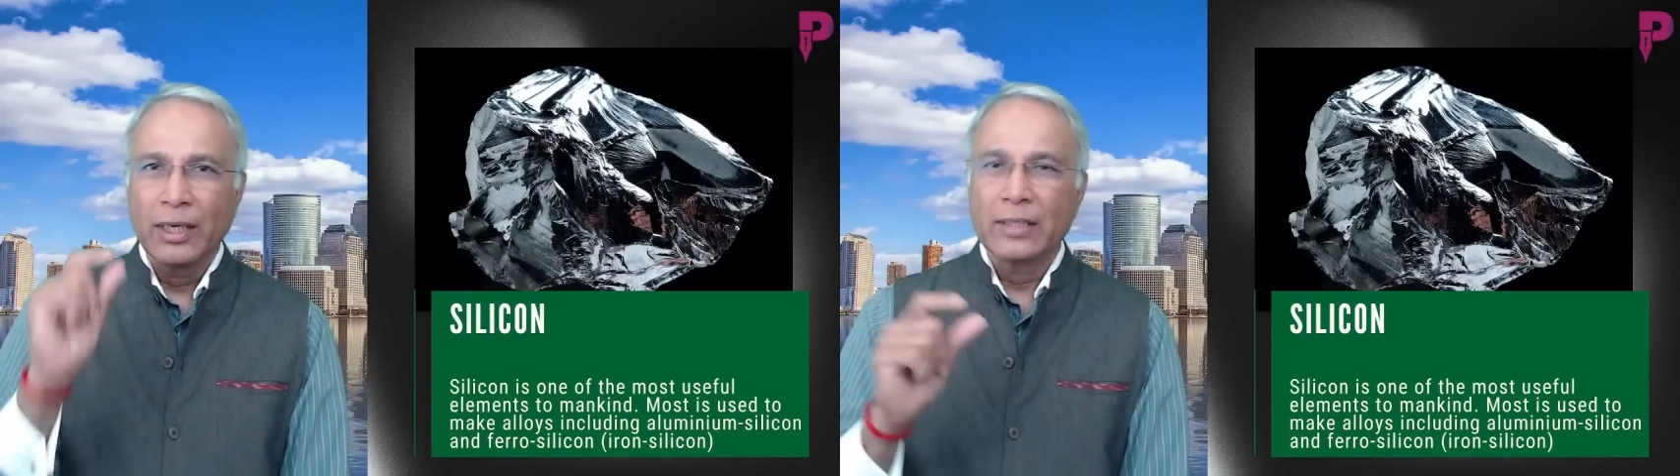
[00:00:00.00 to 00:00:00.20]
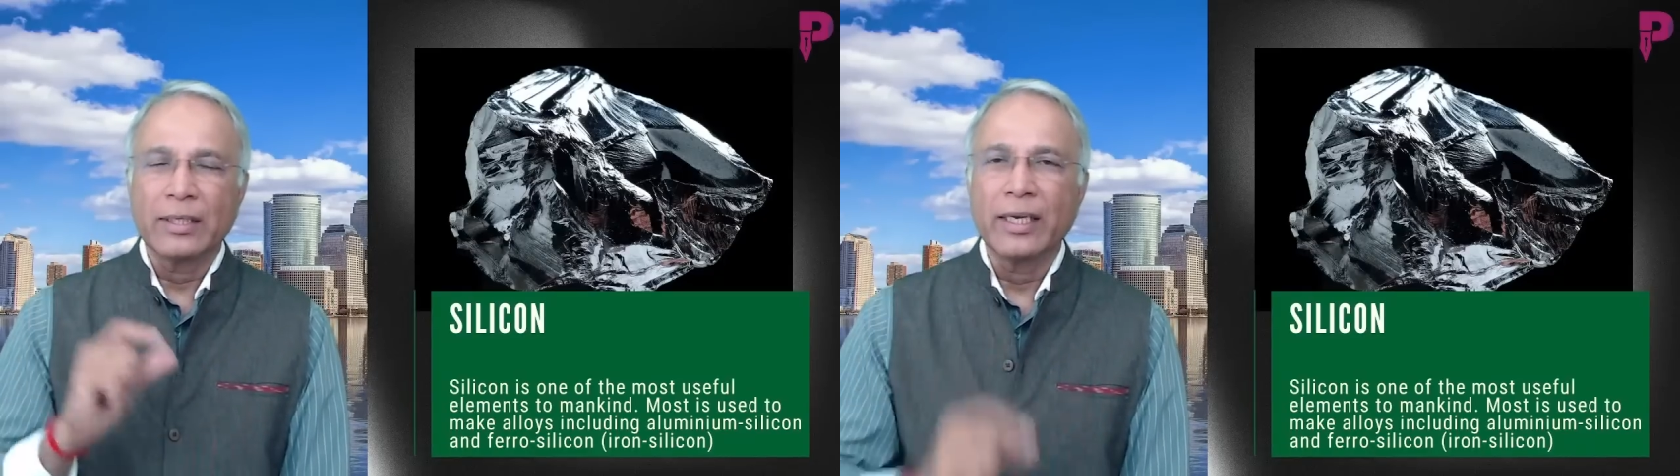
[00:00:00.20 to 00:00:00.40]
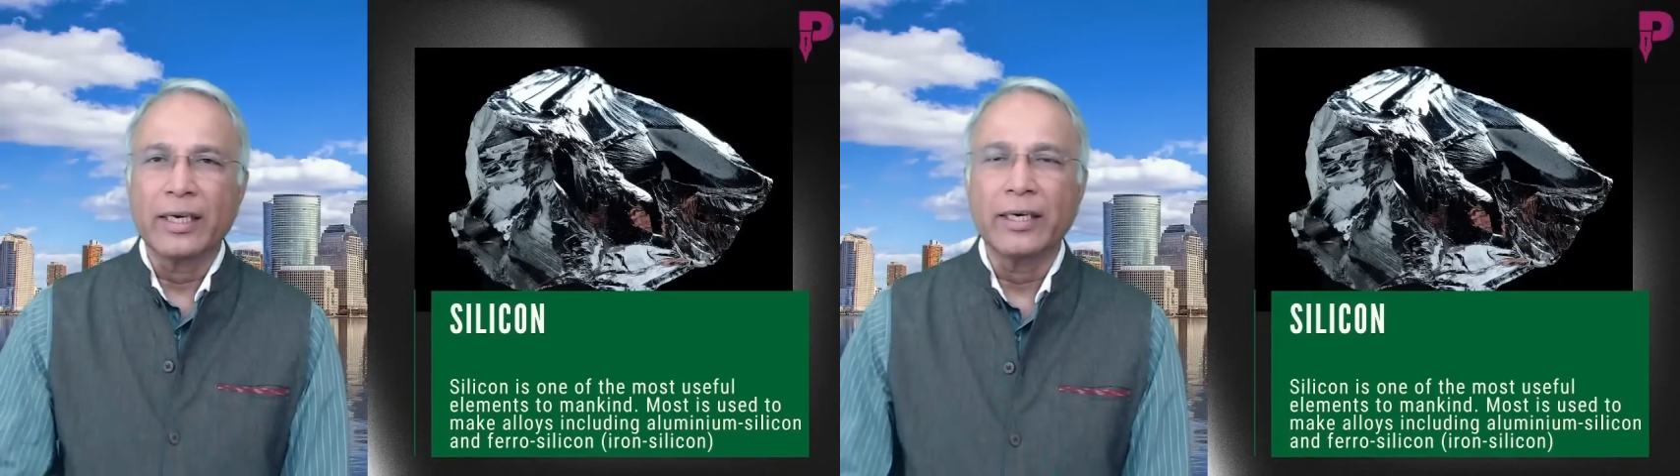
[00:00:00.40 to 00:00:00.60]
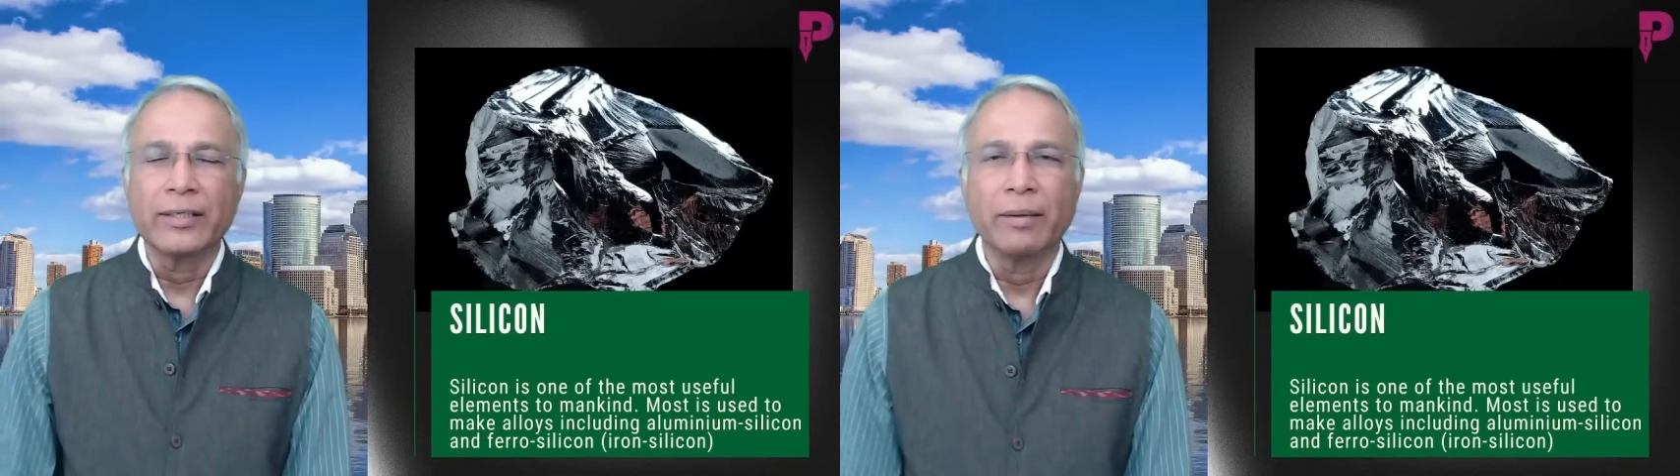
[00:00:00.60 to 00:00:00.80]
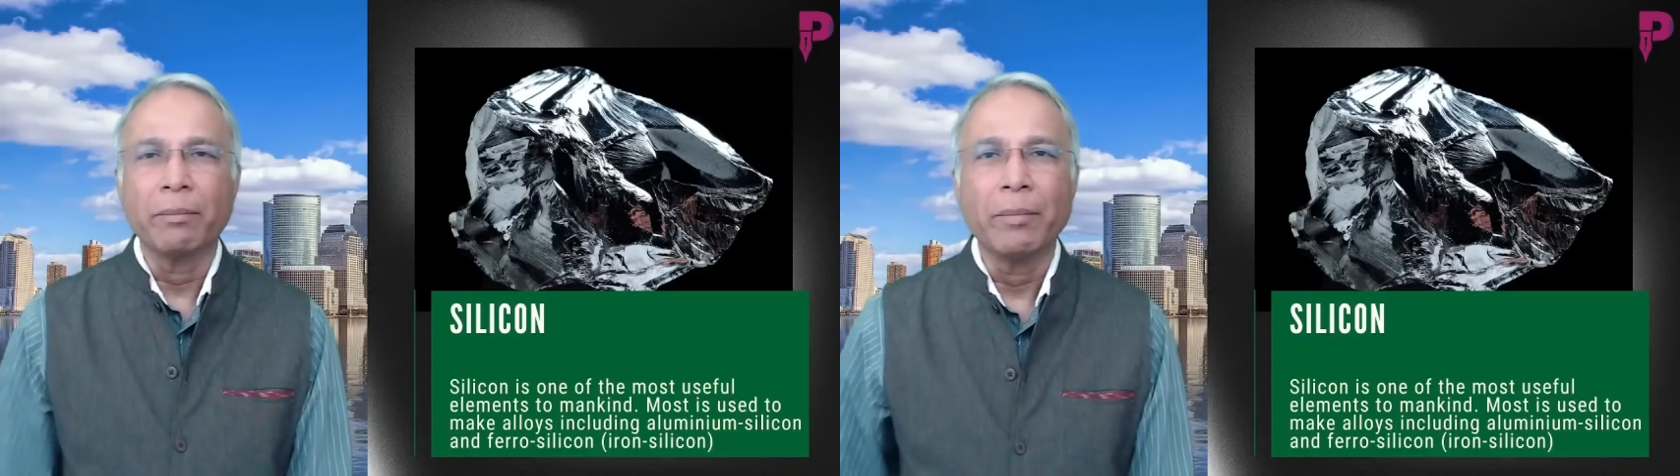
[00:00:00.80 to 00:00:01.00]
Silicon
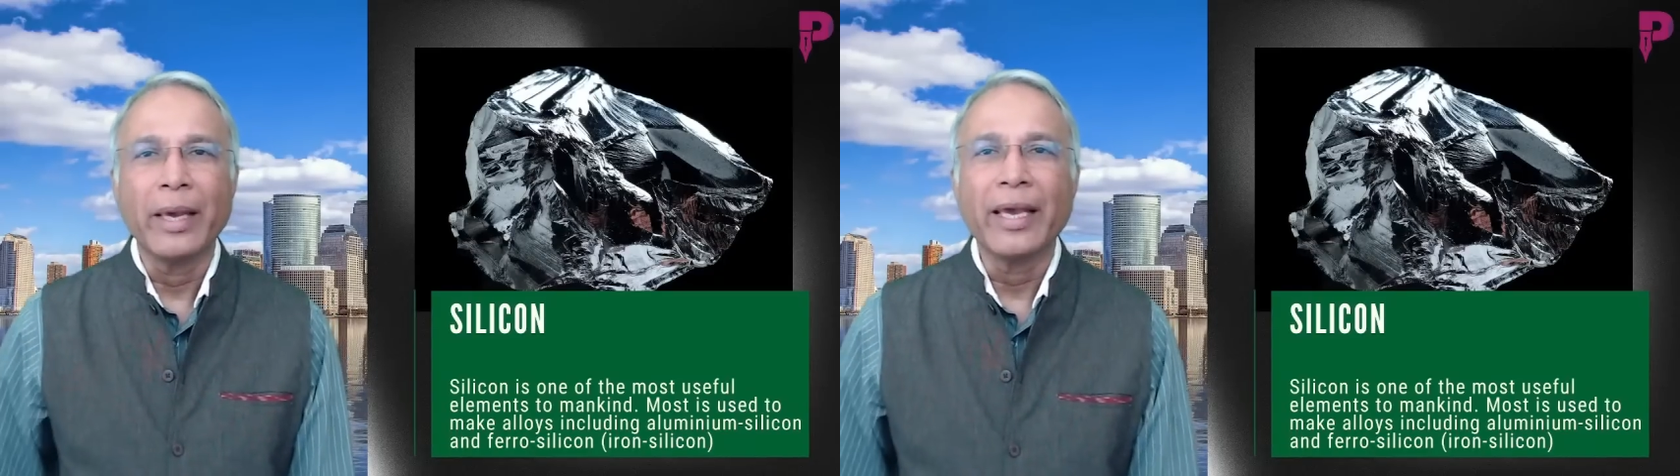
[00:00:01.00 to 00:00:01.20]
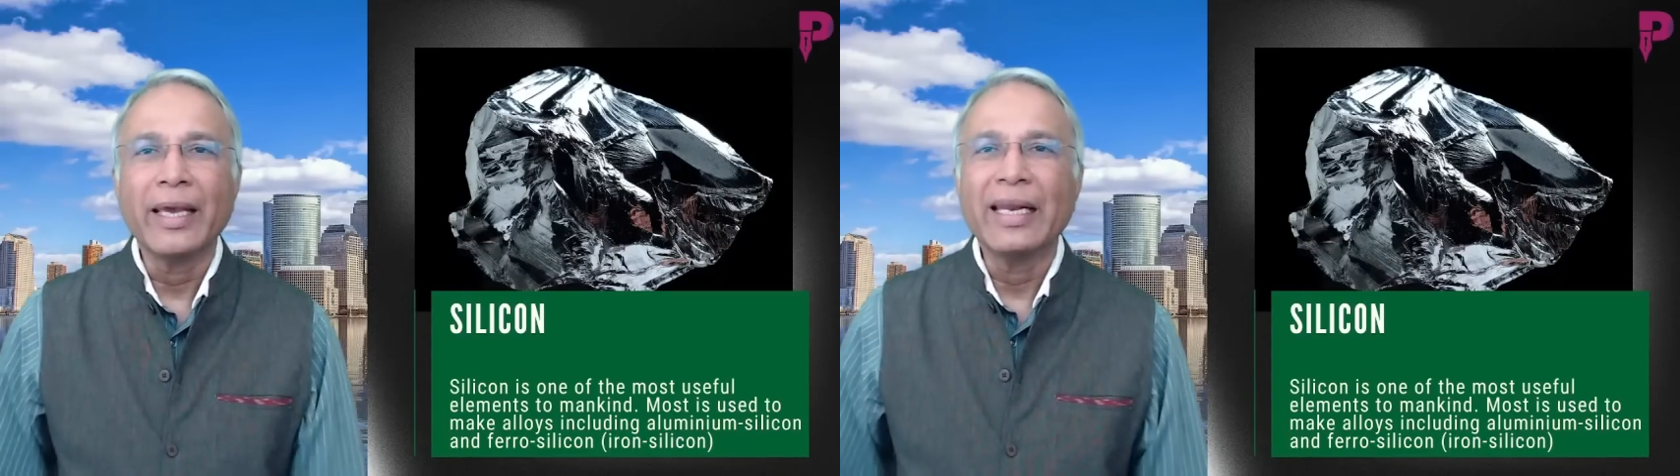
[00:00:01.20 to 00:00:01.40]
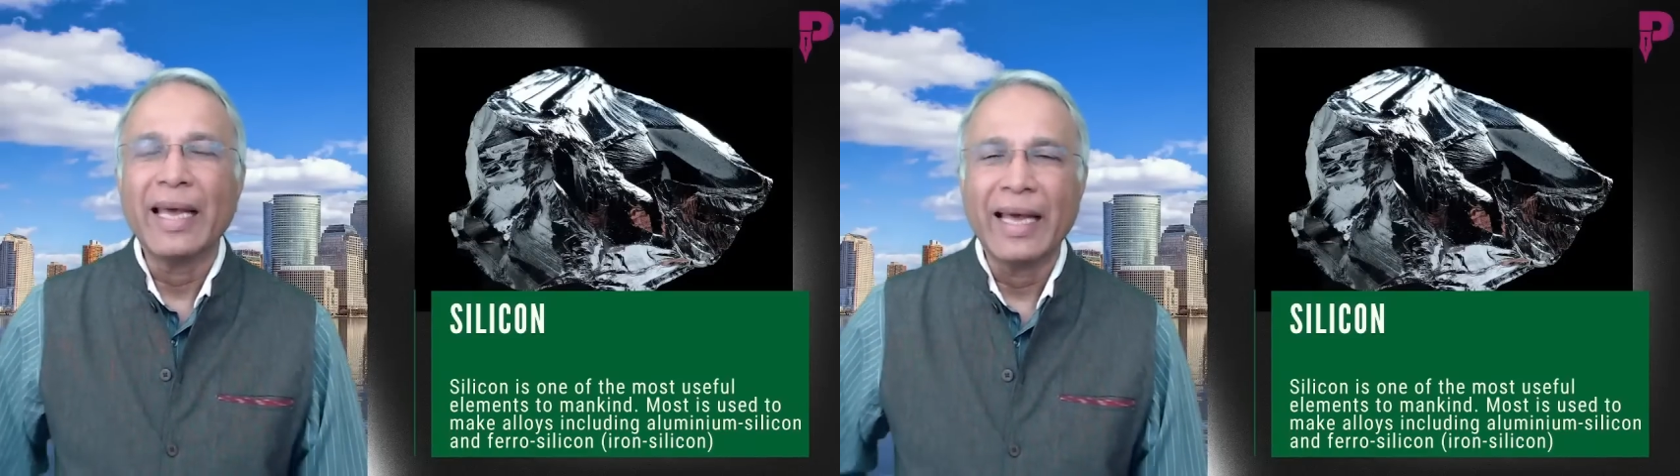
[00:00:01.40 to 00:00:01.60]
is a main